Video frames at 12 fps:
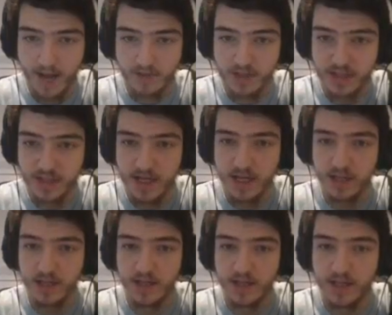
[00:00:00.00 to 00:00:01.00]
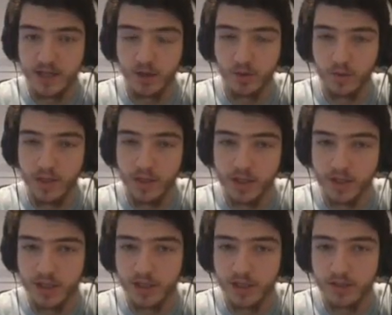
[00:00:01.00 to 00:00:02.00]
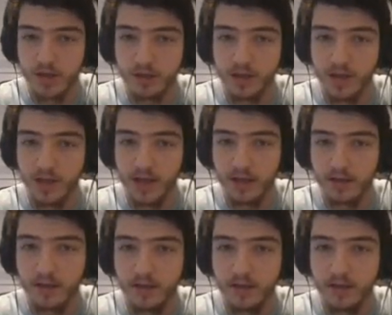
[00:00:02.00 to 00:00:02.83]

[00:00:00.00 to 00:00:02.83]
to dig in here and just like call it a day.